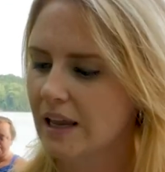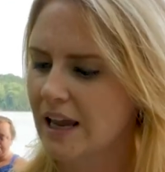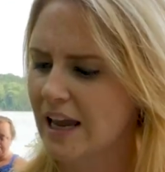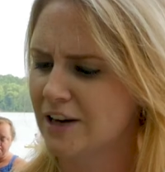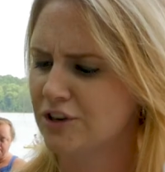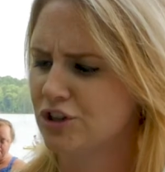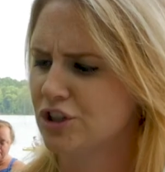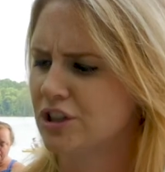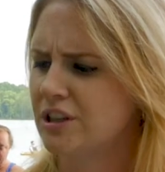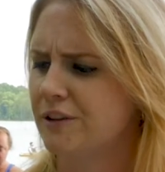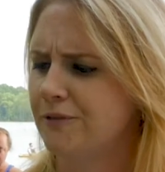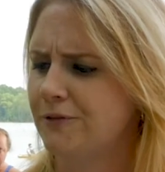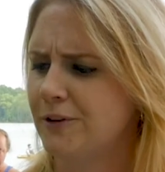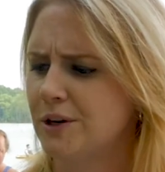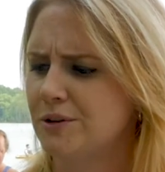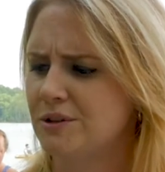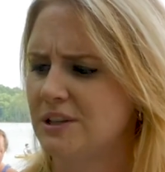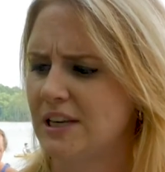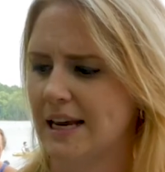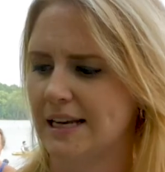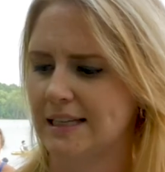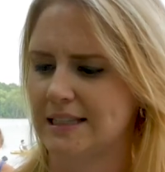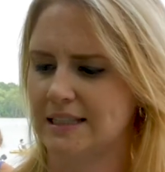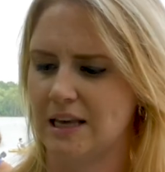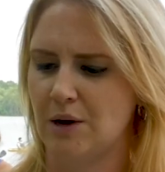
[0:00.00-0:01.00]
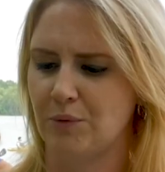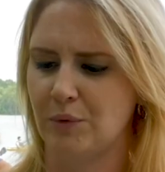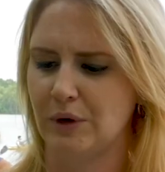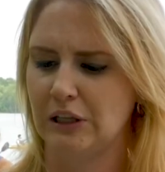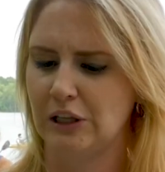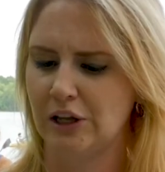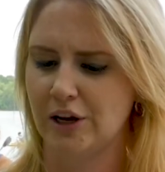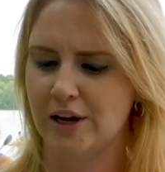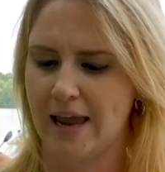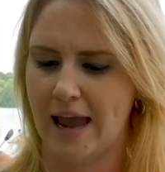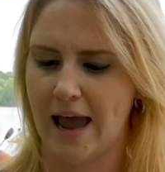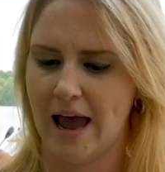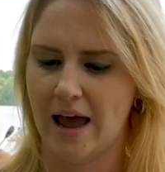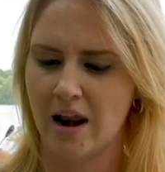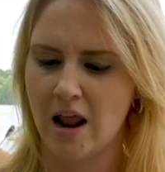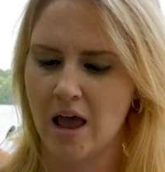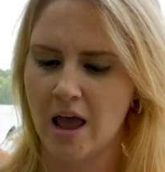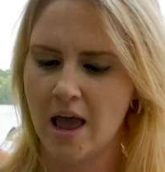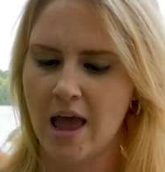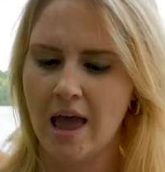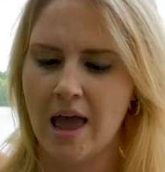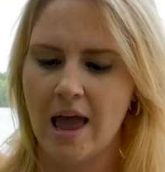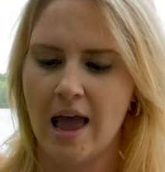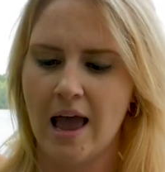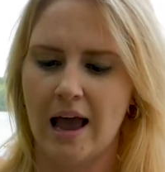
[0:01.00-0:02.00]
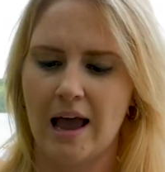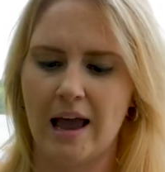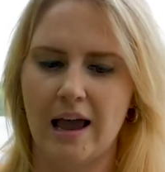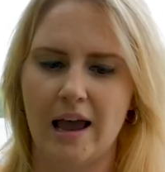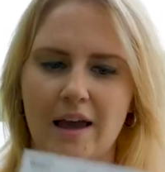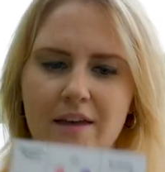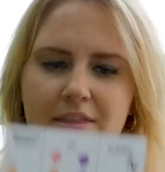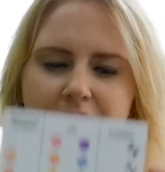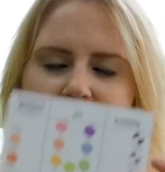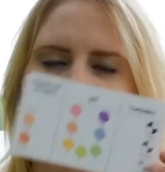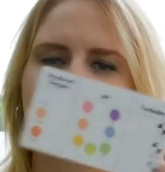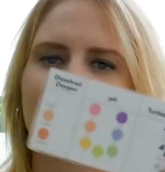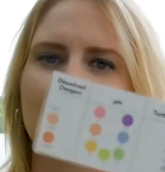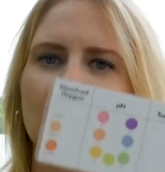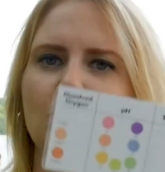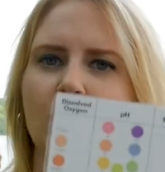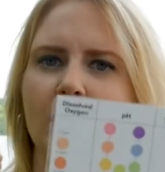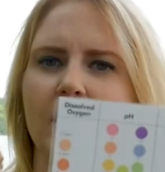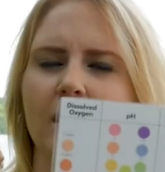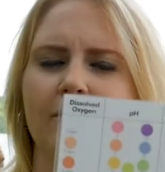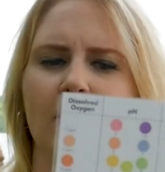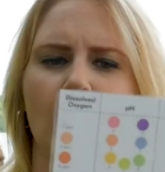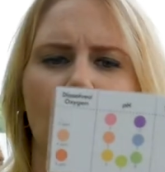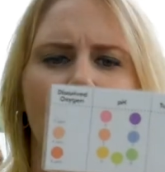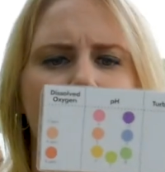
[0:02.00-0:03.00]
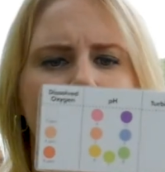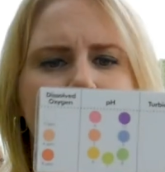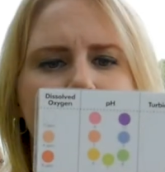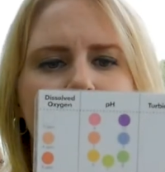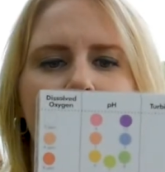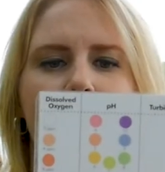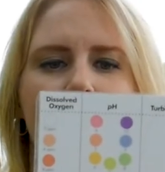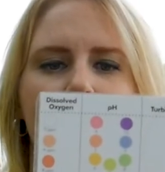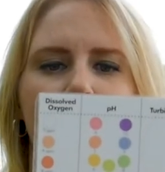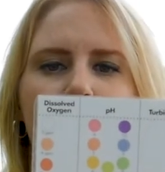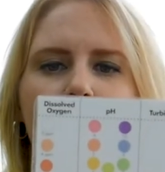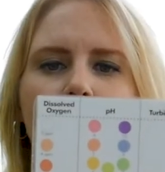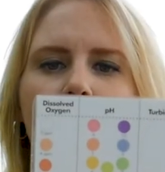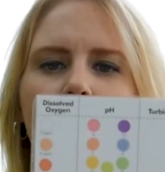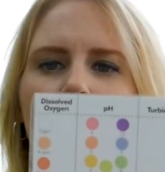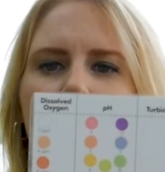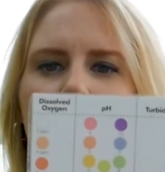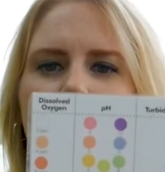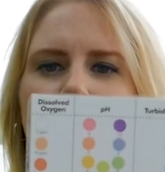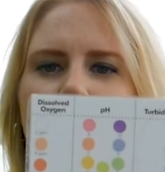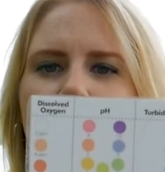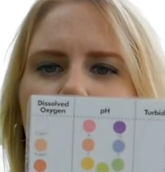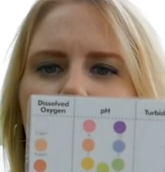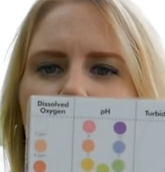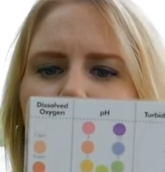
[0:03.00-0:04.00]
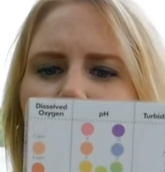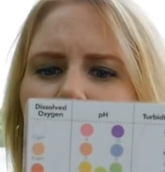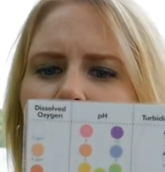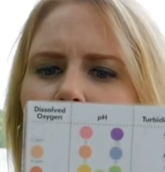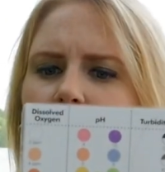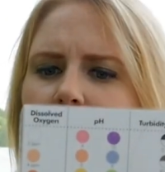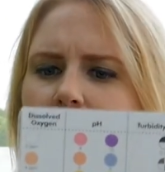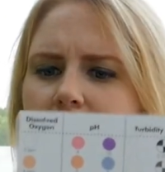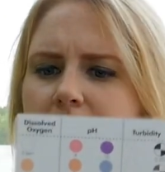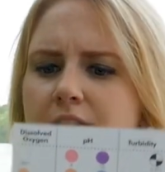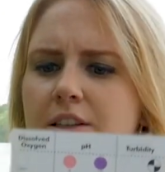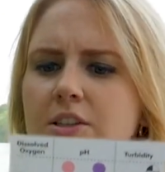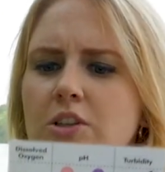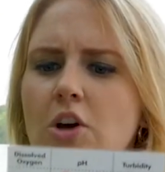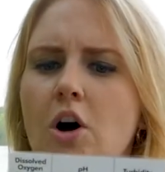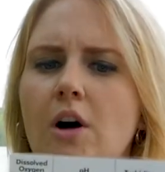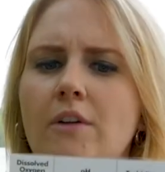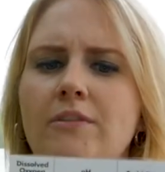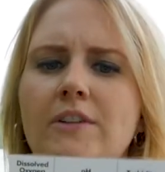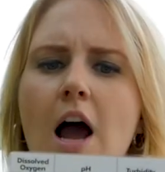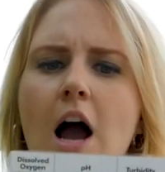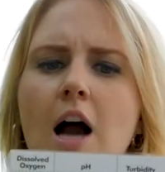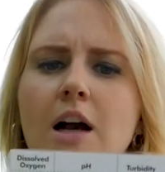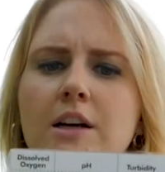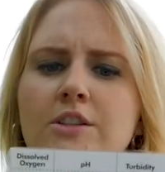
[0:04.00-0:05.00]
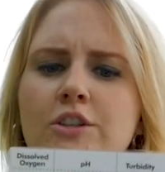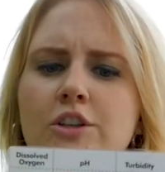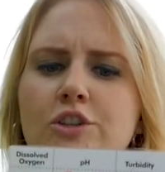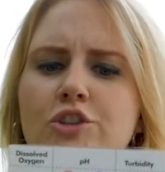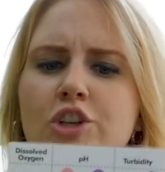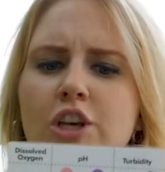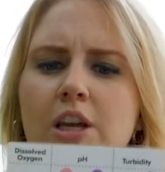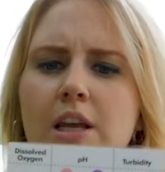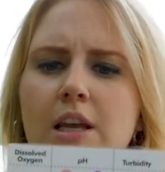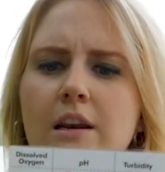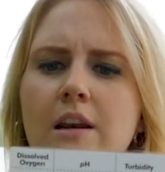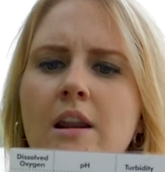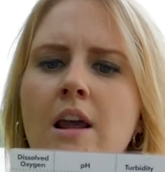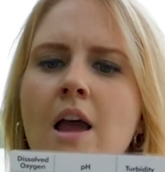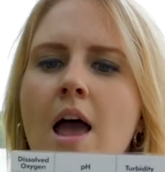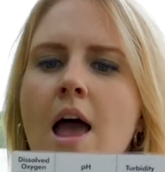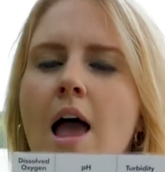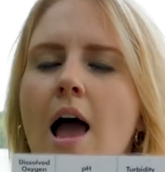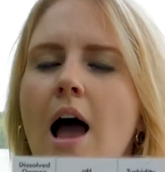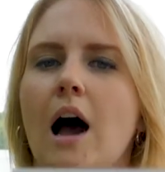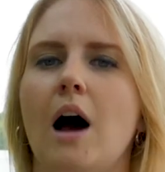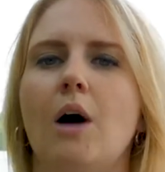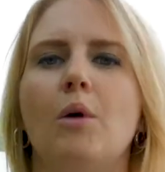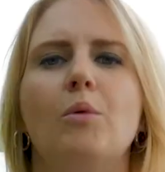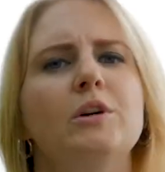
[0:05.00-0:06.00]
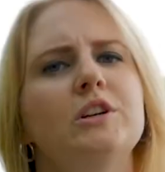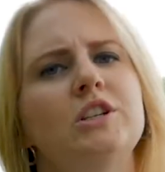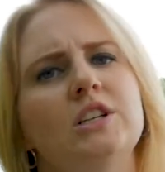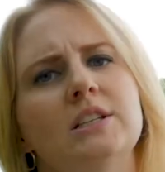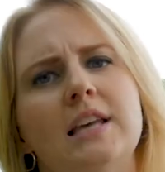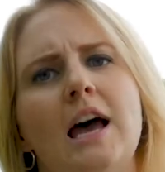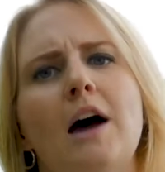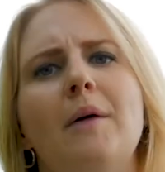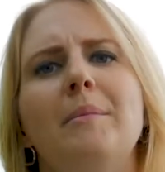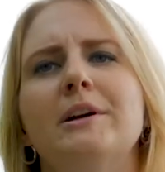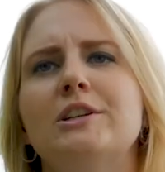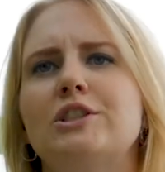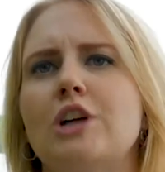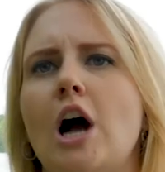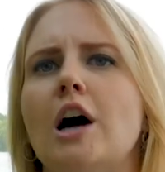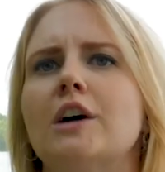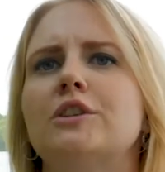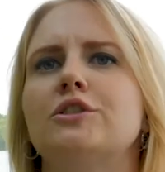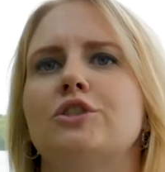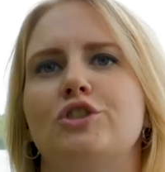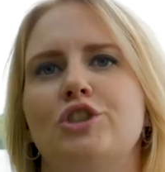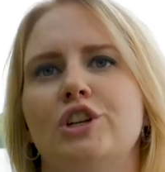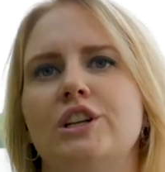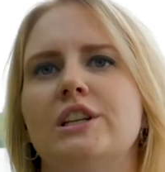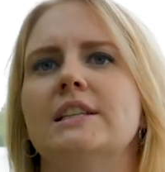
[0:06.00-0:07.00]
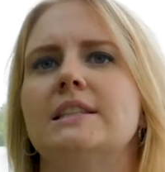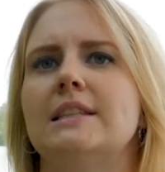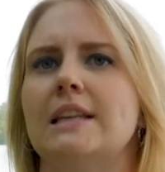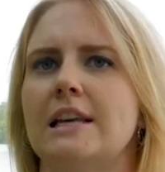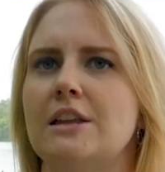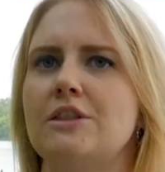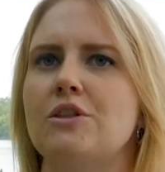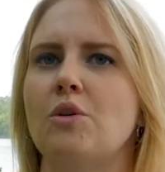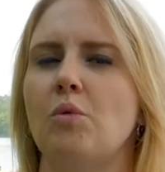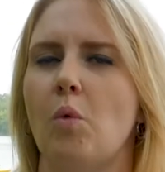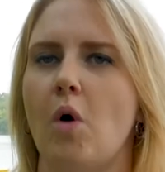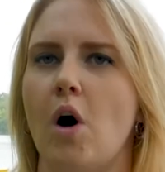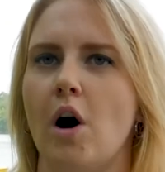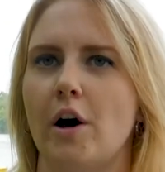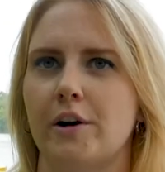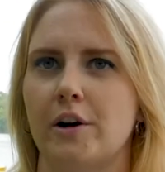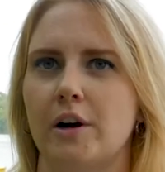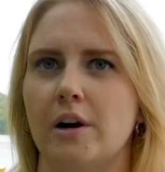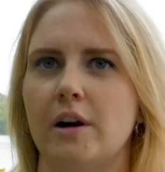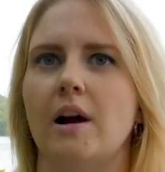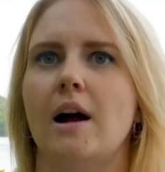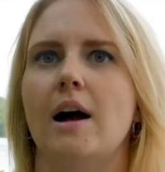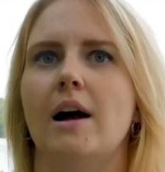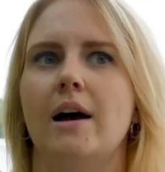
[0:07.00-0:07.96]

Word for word: And just a few tests that we look at. Uh, this is one of our indicator cards here. We look at dissolved oxygen, uh, which is how much oxygen is in the water.